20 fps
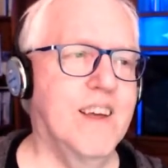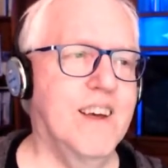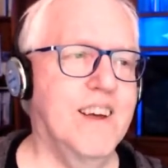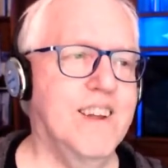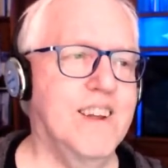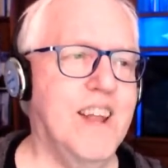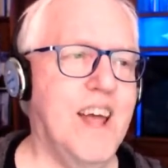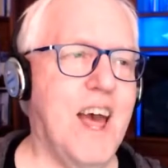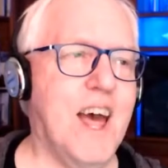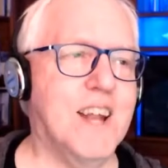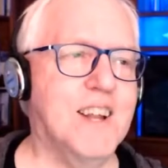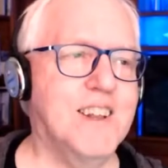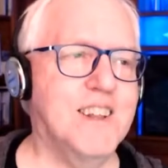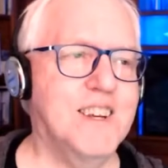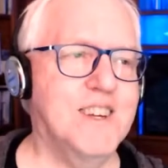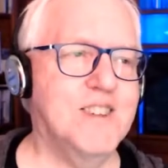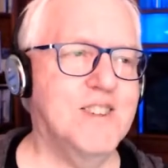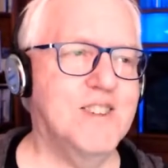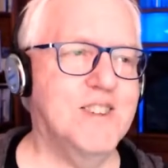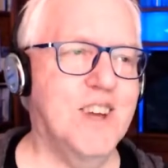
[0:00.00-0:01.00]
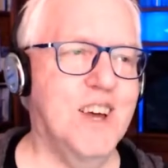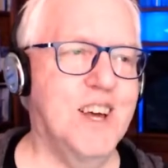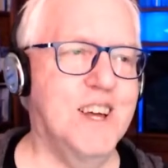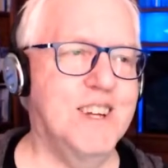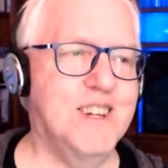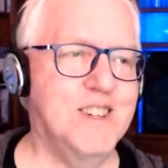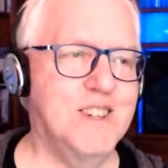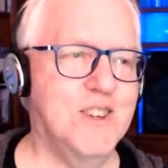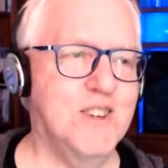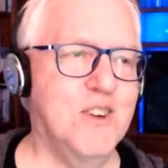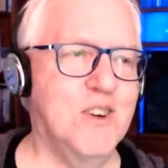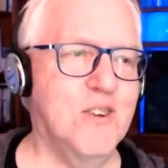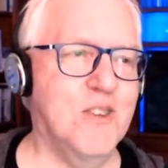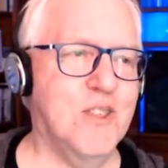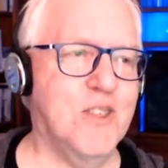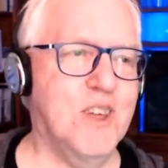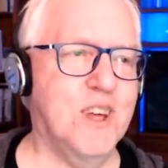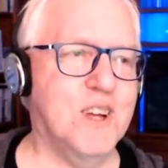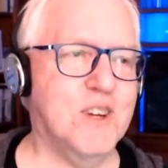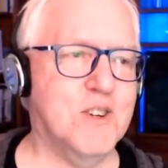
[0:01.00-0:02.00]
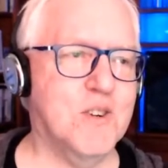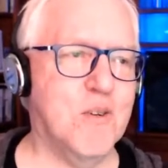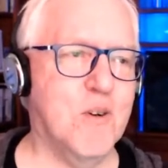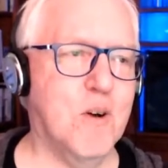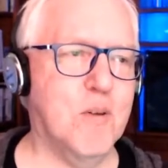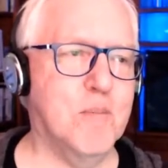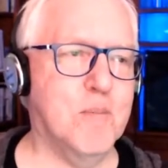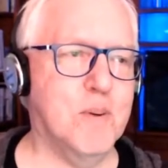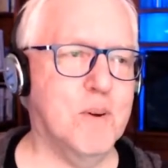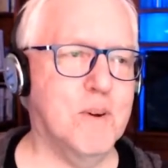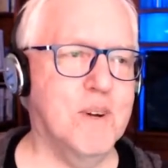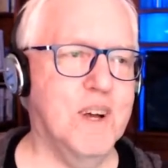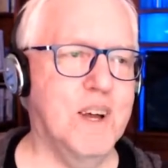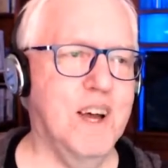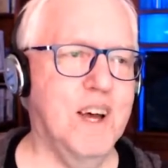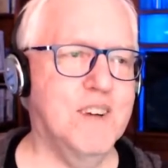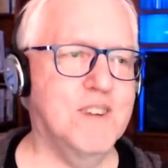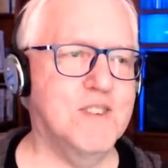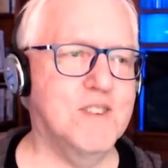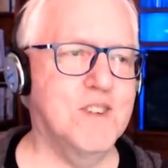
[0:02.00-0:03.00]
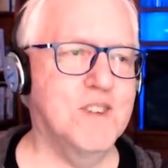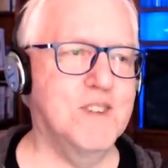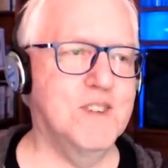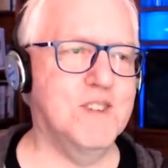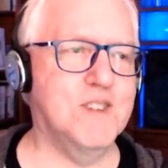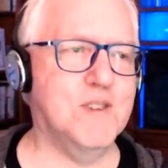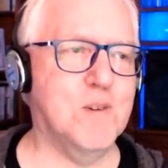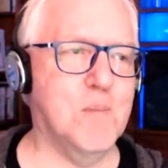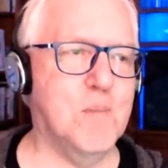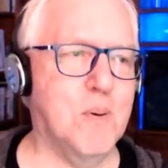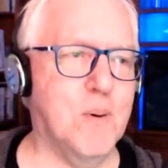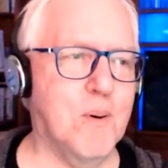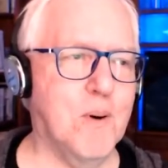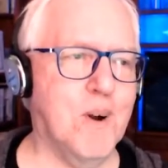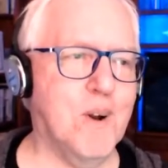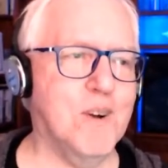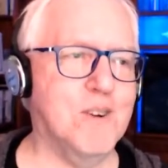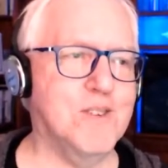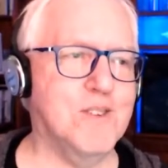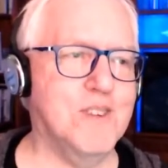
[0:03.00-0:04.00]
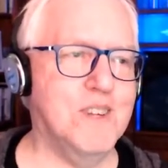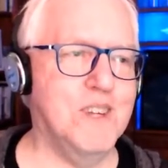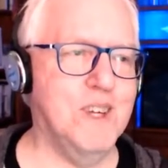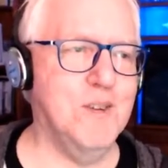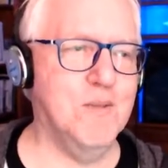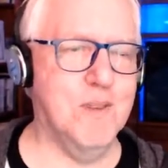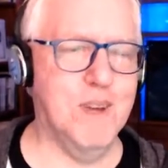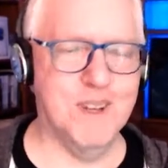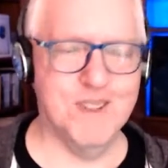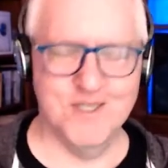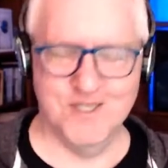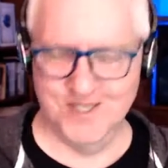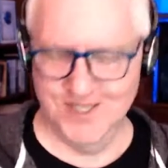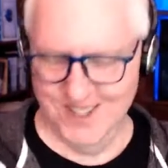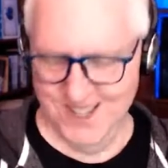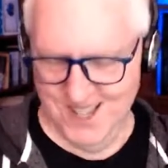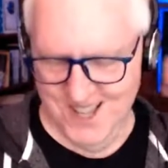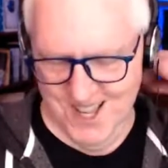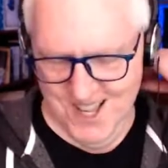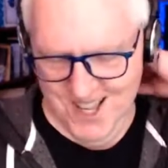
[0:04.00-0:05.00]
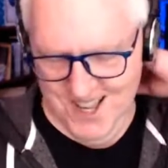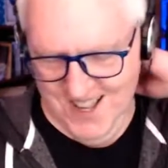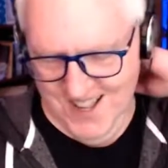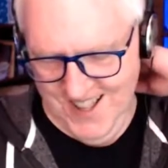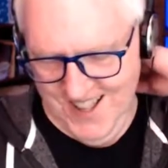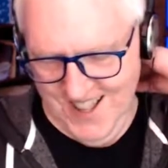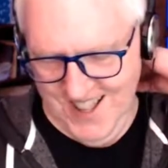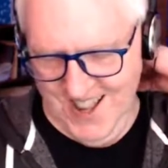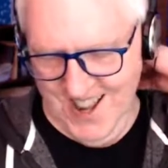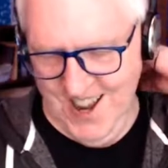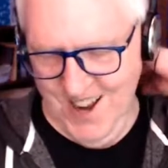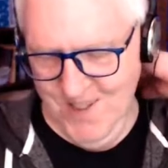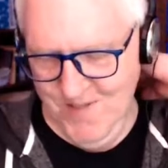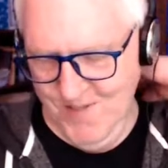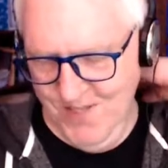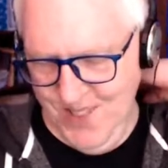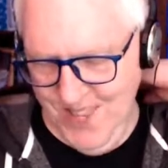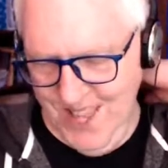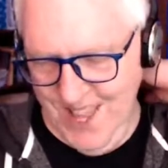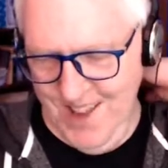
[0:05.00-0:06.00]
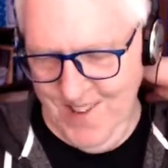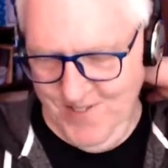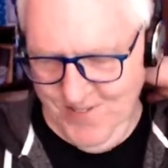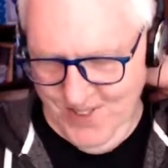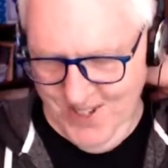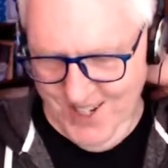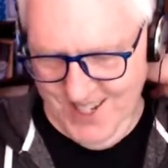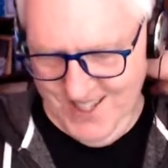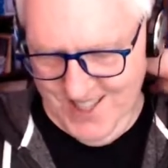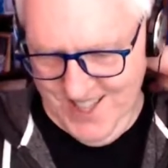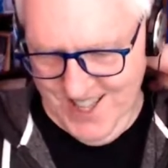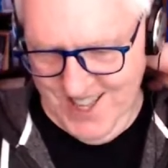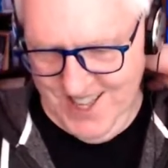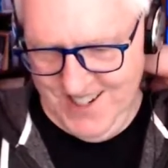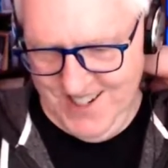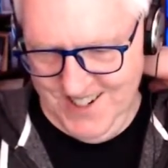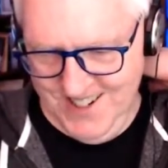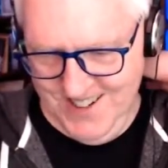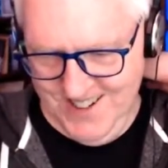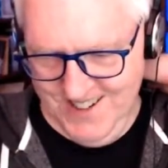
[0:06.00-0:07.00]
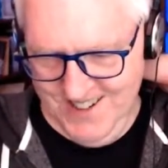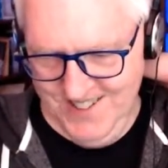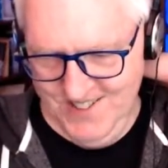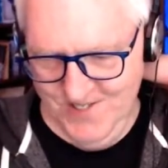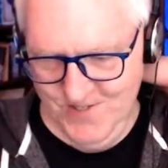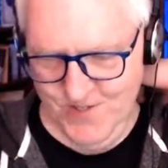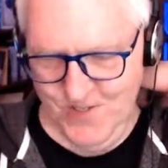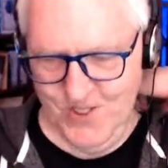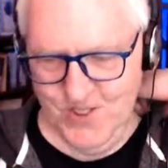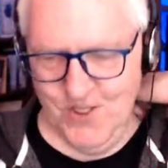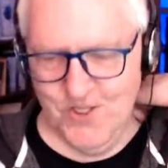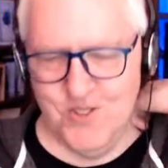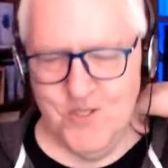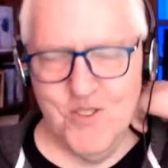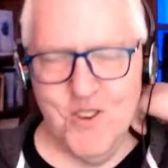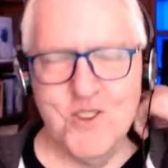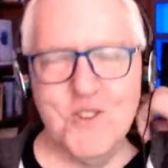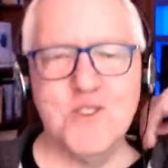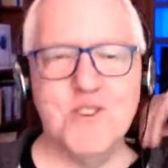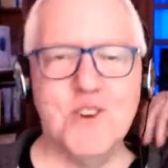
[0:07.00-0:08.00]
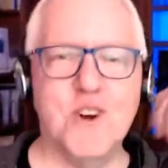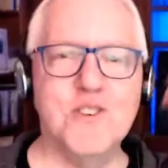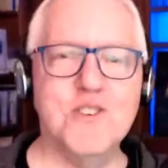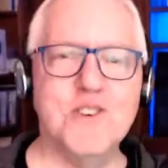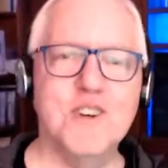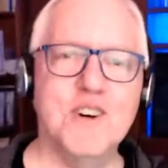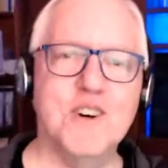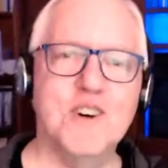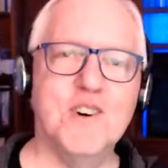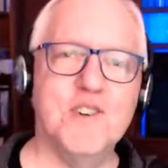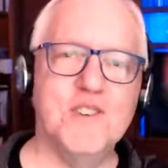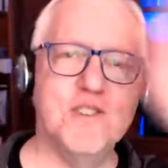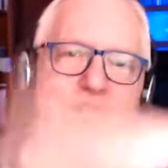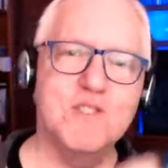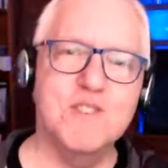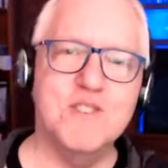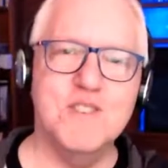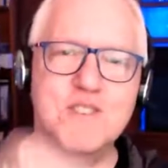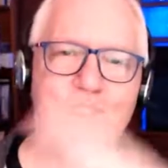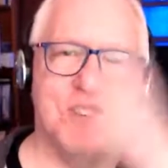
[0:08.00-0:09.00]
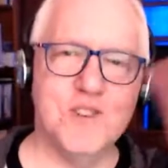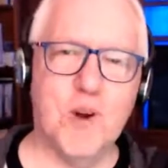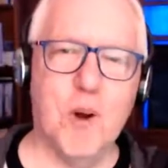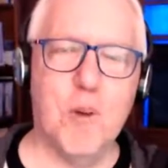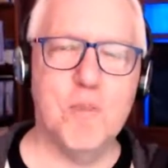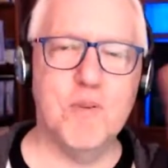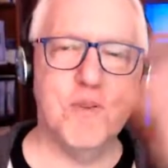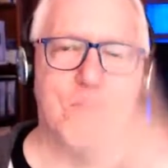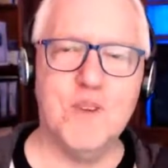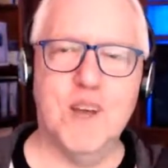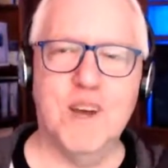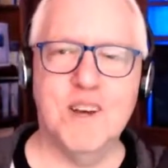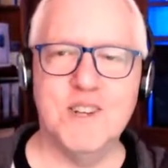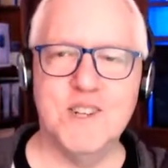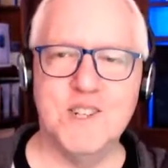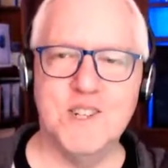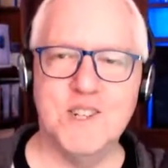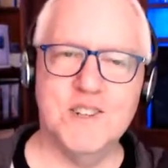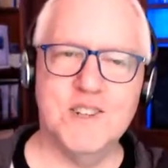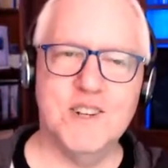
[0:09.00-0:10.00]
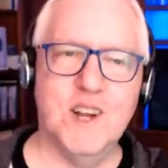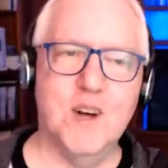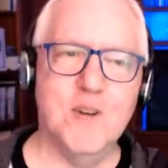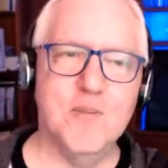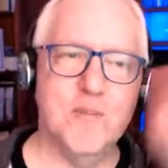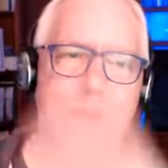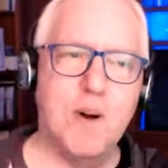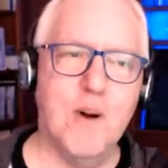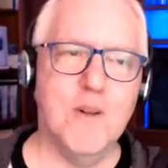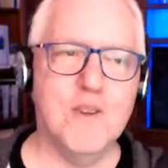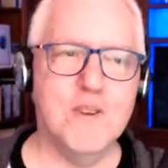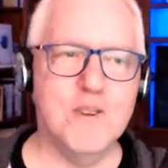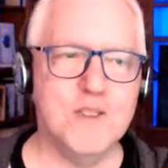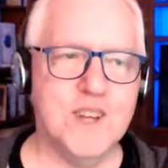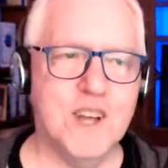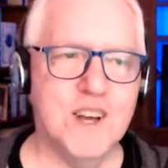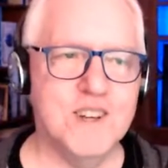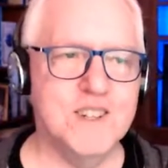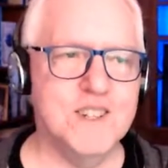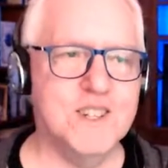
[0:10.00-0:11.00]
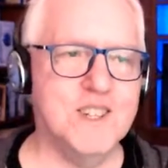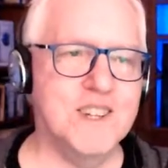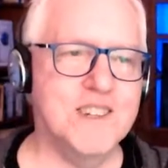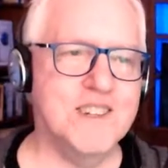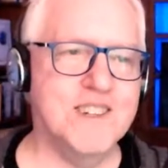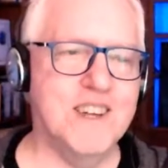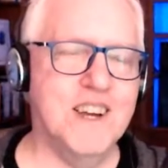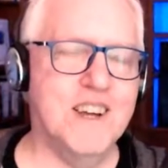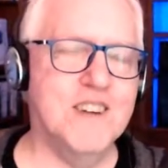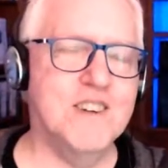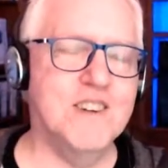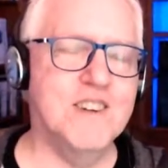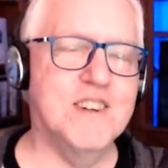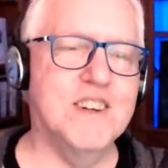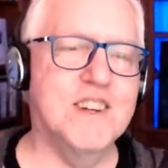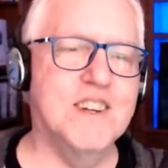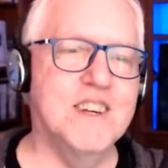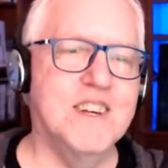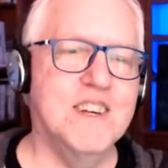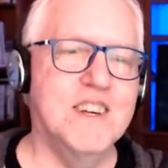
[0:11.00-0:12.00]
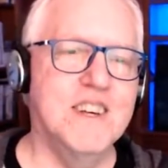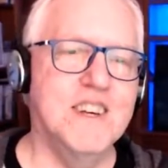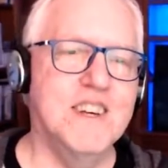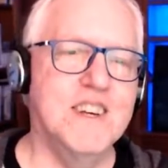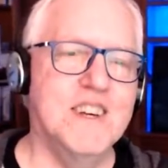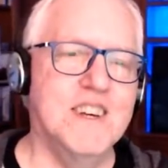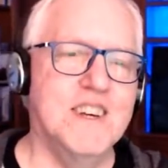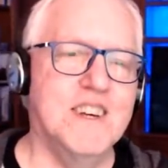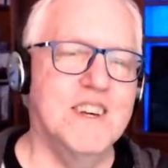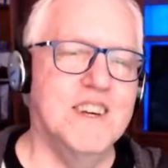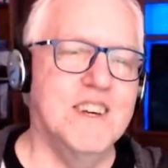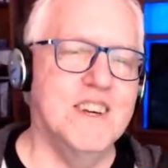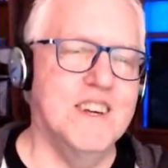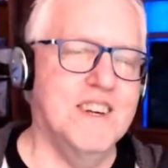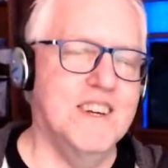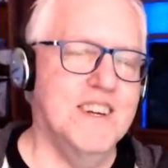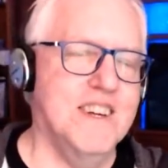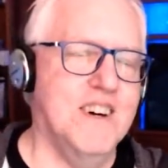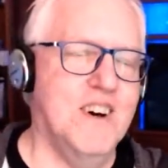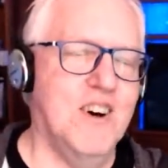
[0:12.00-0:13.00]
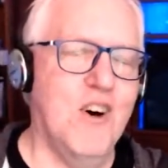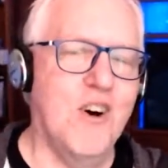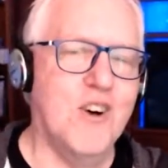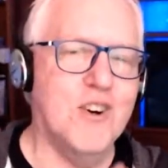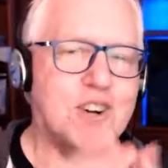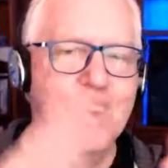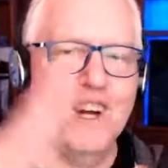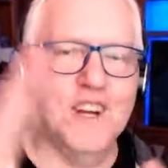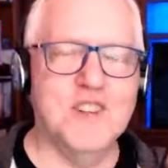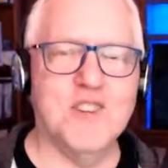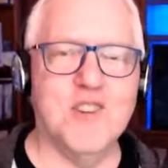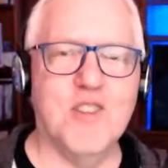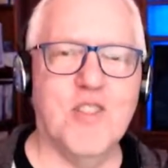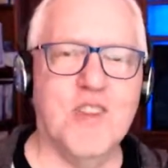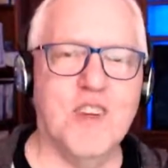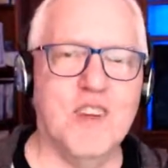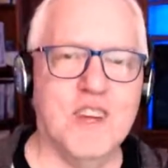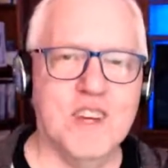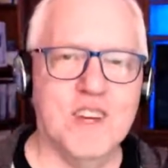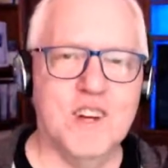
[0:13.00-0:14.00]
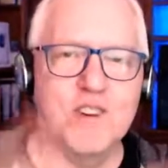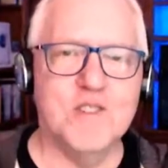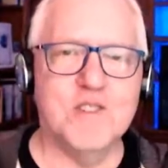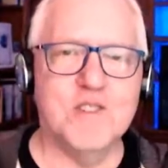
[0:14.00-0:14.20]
Natalie said, do you think Trump has his supporters' emails? I'm laughing at that. For those of you who don't know, Trump's got shut down. Parler's gotten shut down. All kinds of things. You know,